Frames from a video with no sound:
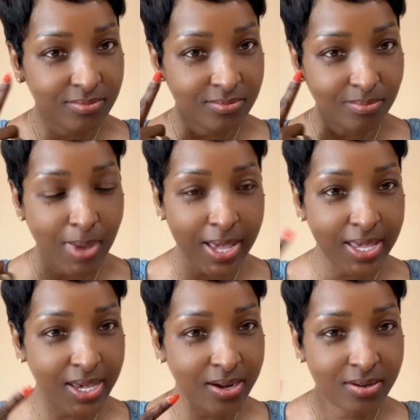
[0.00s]
my
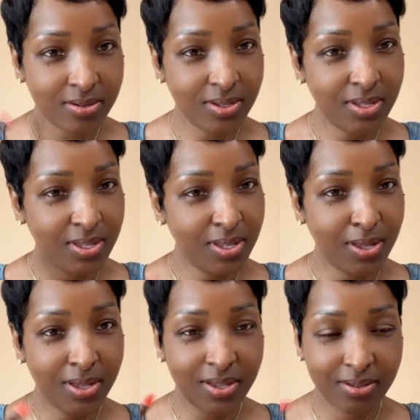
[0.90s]
ear,
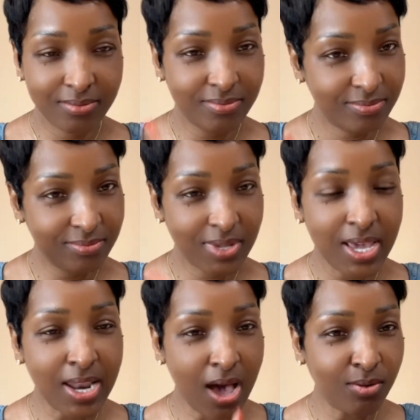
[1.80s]
and
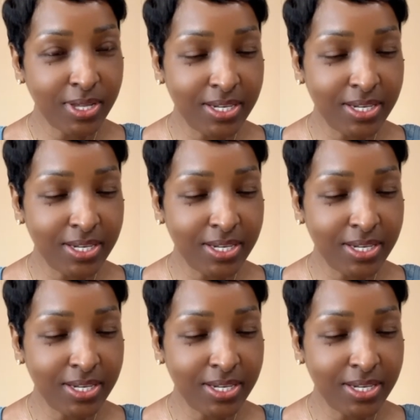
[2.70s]
I'll get